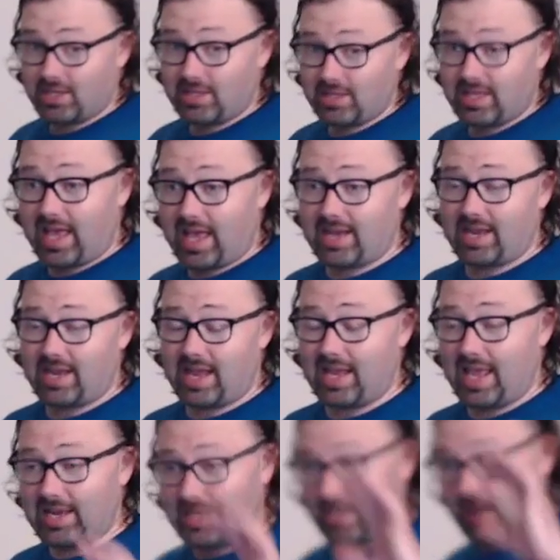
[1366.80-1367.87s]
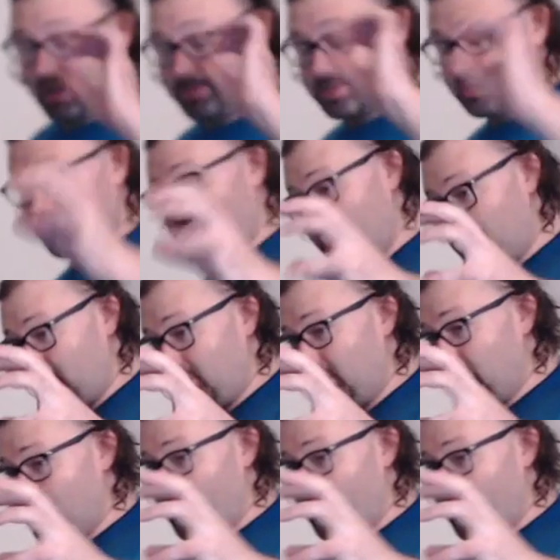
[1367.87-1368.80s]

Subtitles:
that at any observation that you